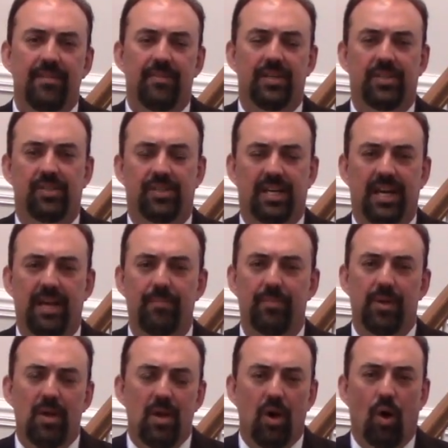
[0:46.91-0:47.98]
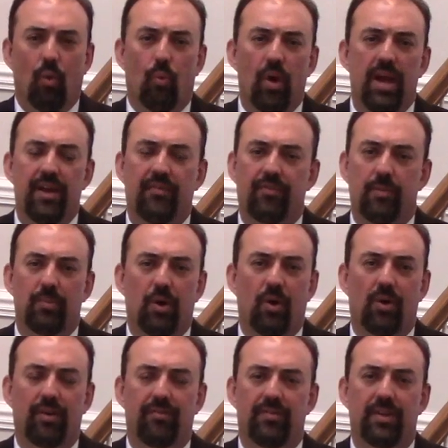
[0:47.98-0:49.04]
this time away from
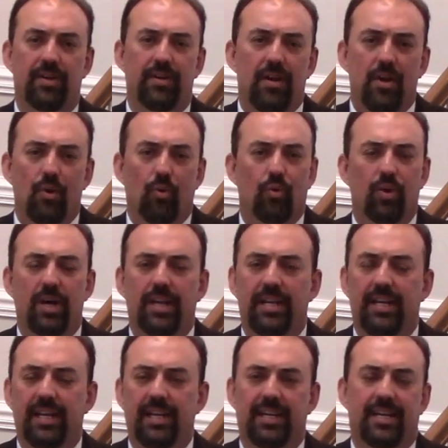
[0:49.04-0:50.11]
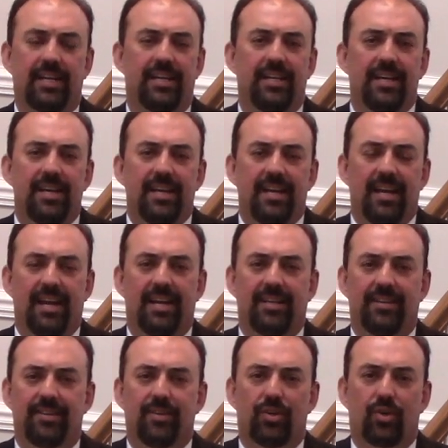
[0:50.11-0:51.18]
all of the running
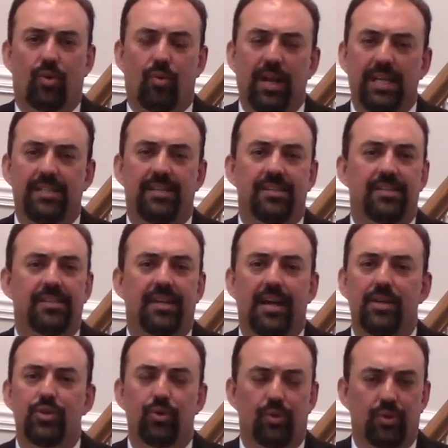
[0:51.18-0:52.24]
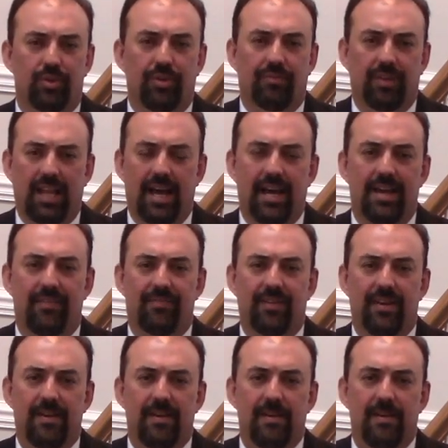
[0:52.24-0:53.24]
and crazy schedules of life